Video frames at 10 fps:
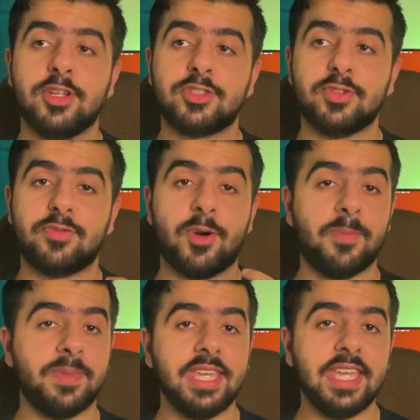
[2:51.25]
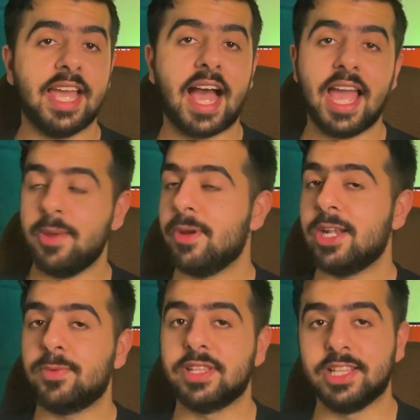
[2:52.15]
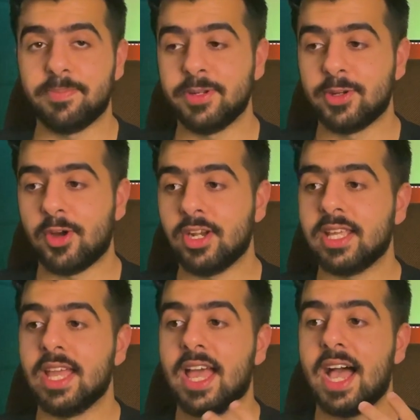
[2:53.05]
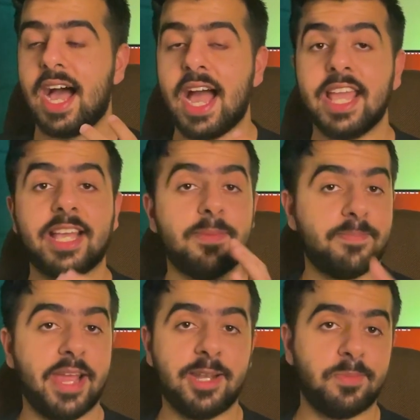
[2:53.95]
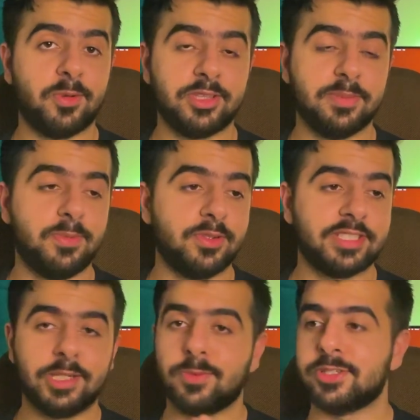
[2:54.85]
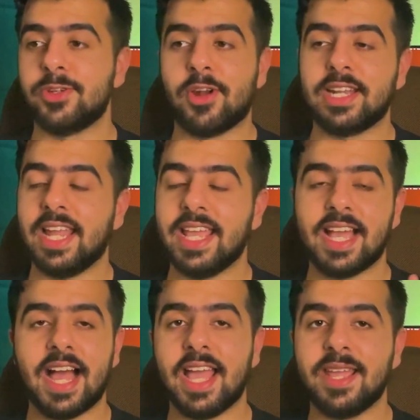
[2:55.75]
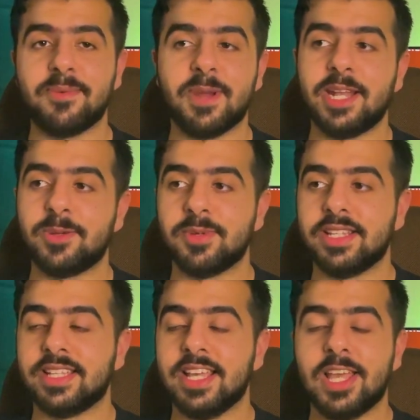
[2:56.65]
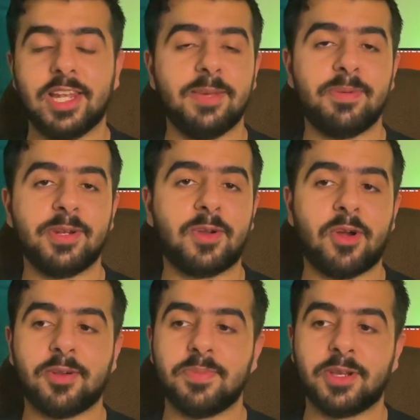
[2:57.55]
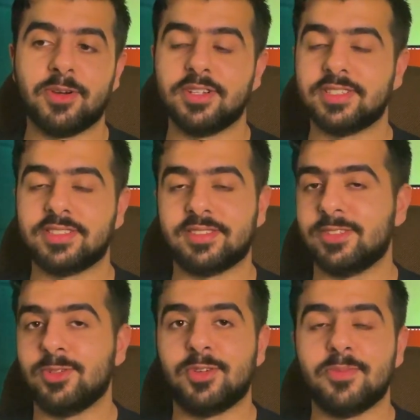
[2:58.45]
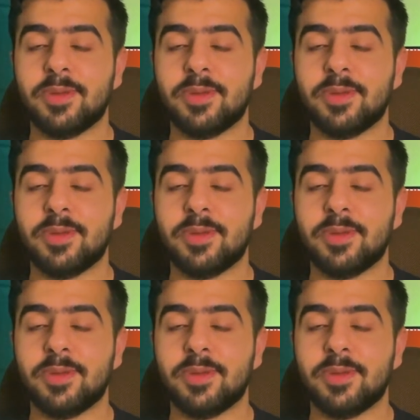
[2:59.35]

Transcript: So for me, I went with Lippincott. I compared both the books. It was not like I went with Lippincott because, you know,